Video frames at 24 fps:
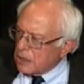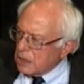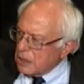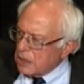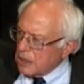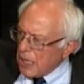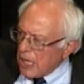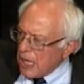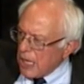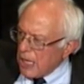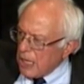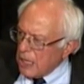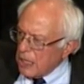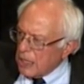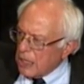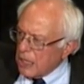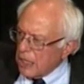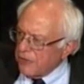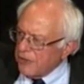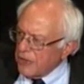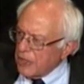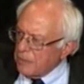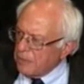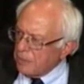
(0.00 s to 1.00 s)
today
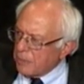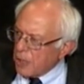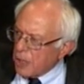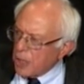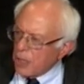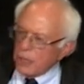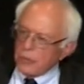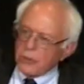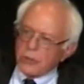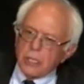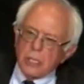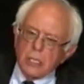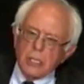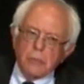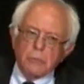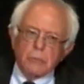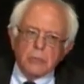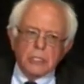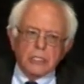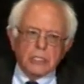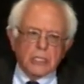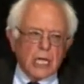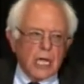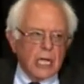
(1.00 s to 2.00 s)
giving birth in
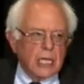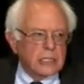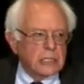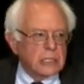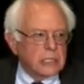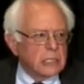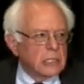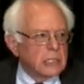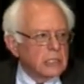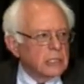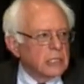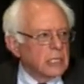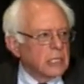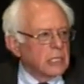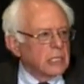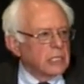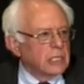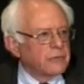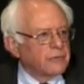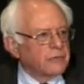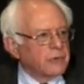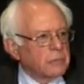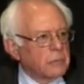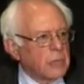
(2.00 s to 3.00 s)
Wisconsin
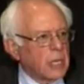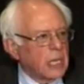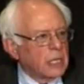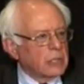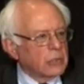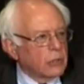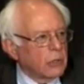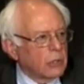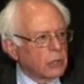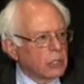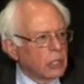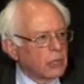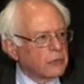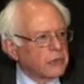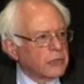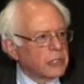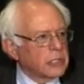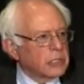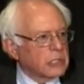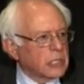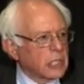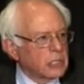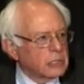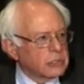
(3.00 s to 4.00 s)
and in Vermont, all over
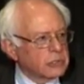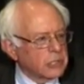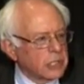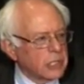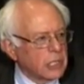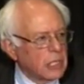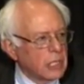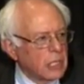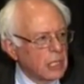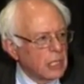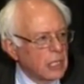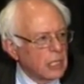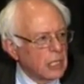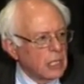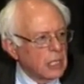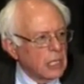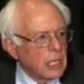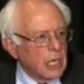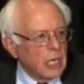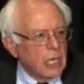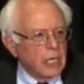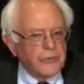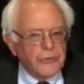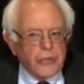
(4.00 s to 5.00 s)
this country.
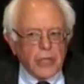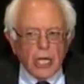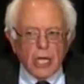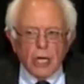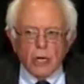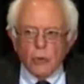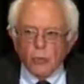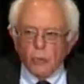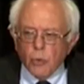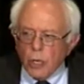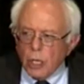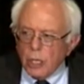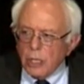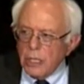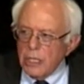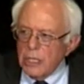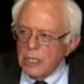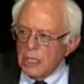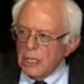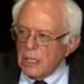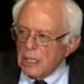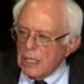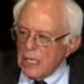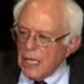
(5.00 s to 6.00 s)
And if they are
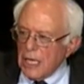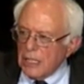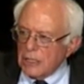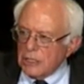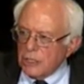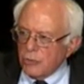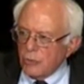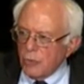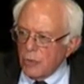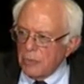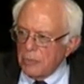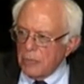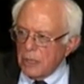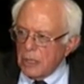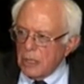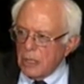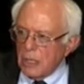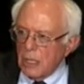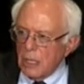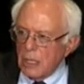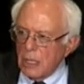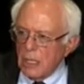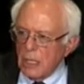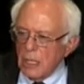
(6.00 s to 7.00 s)
working class
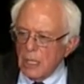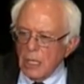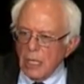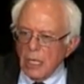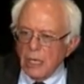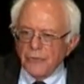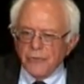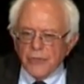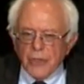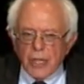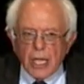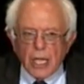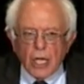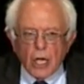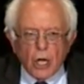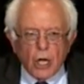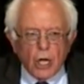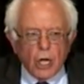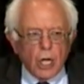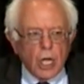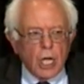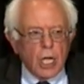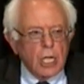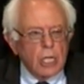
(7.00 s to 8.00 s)
women, if they
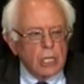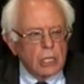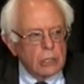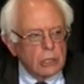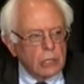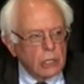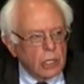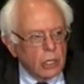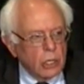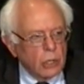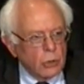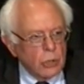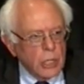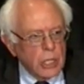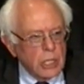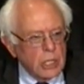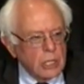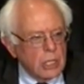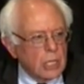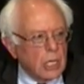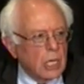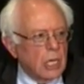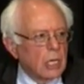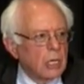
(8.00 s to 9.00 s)
are low
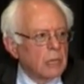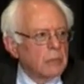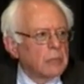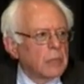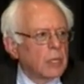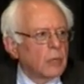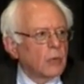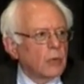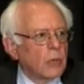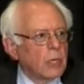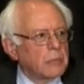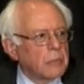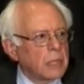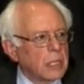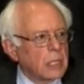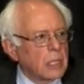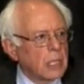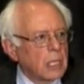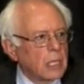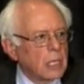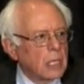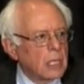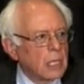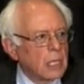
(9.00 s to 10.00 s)
income women,